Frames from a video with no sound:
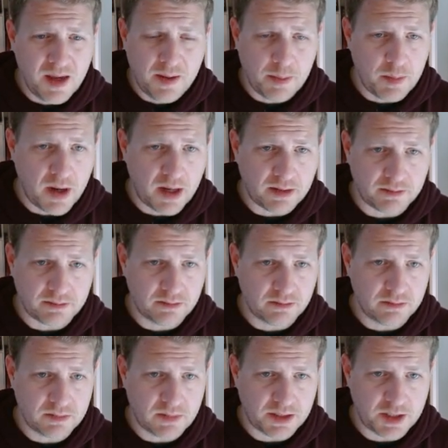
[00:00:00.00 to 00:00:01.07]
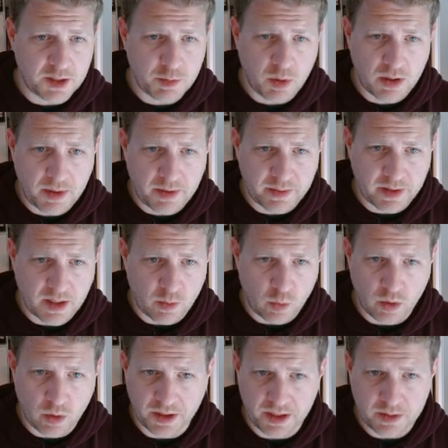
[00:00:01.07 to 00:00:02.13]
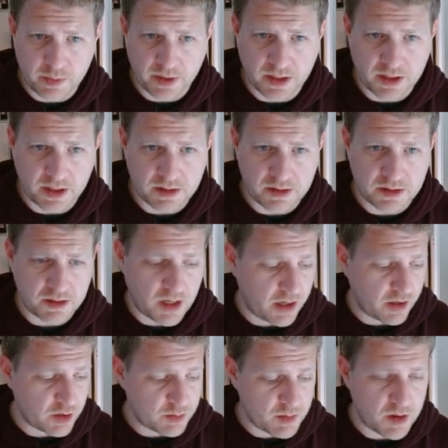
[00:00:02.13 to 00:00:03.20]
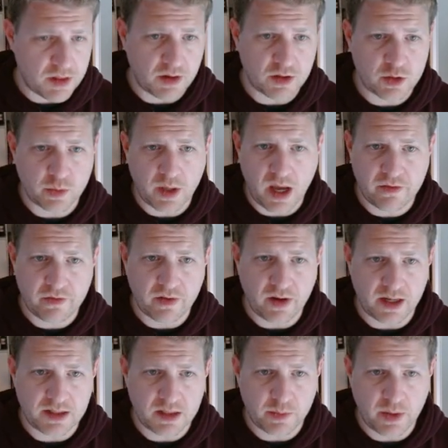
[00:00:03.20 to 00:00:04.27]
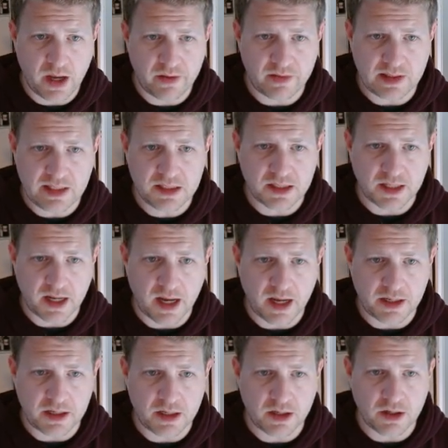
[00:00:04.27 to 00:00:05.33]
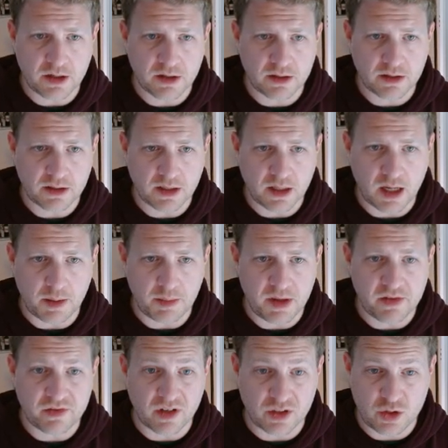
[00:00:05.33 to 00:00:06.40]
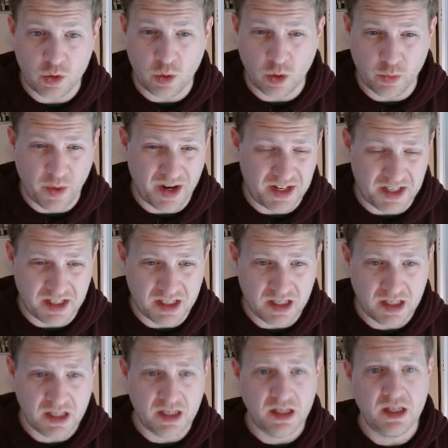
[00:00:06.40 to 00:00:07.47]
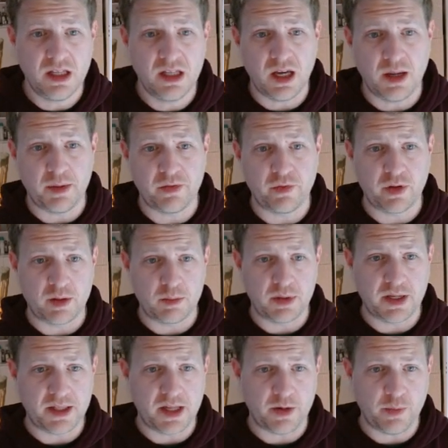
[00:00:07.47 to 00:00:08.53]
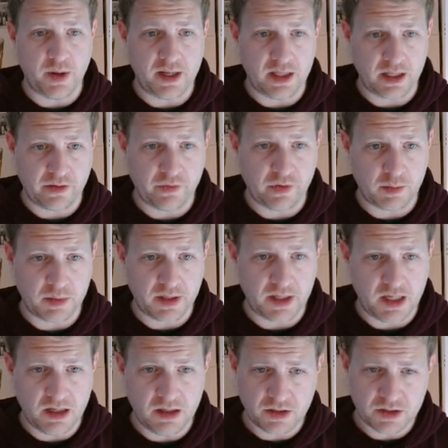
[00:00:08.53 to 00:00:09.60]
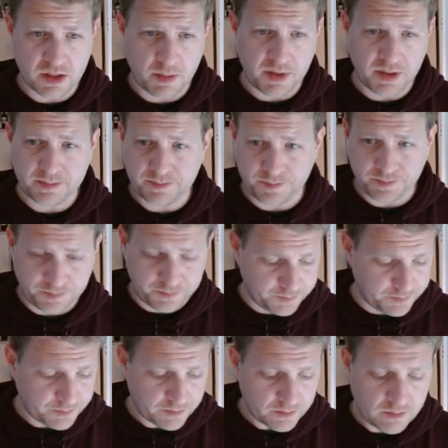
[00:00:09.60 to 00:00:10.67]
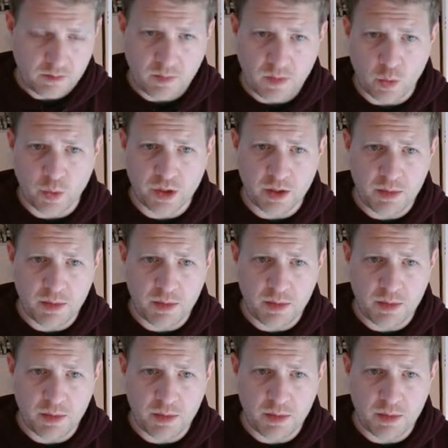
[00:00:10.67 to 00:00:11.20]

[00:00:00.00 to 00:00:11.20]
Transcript: But at this point, I'm not really that worried. We got a nice tiger's mouth there. So I'd say we have at least an eye in here, if not 2 already. If we can play that right, like if we can play here or something, we could